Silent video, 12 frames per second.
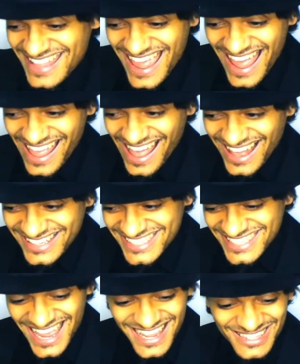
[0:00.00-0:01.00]

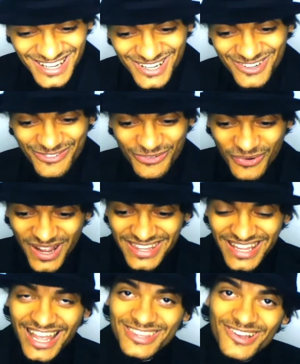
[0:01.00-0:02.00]
Aside of
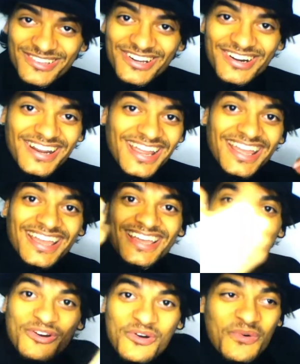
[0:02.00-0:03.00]
another
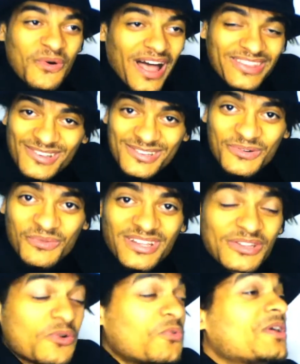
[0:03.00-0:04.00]
one,
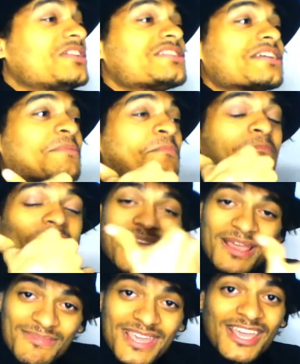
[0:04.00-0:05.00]
which
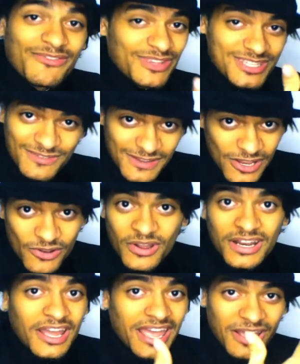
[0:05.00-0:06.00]
maybe if this video
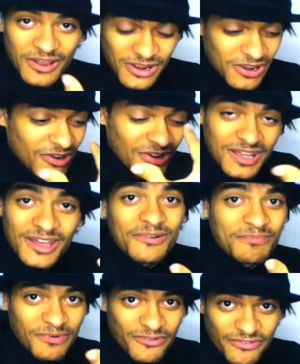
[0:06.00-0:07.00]
gonna
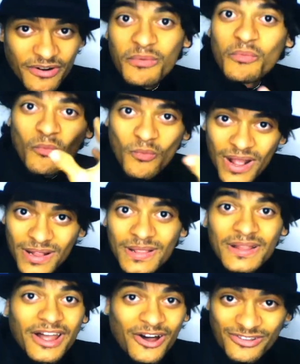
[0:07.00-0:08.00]
perform well
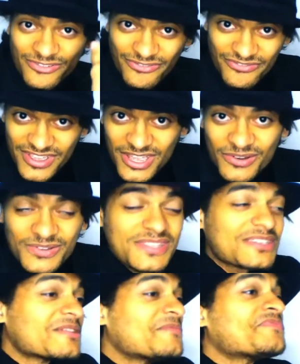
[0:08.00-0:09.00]
on
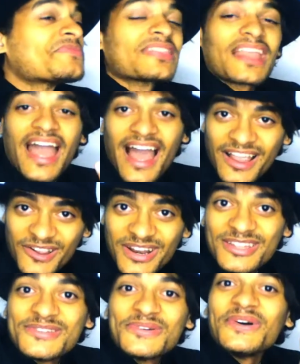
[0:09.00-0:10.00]
views, I'm gonna
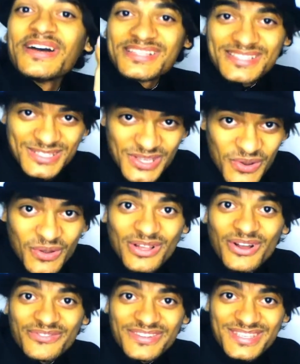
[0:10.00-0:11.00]
do a sequel
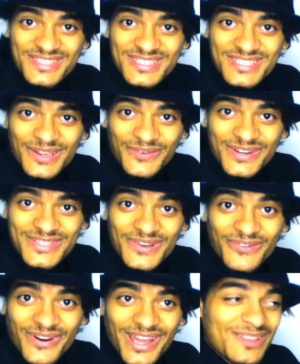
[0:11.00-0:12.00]
of this series,
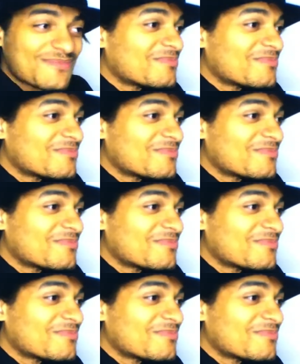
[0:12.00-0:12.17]
alright?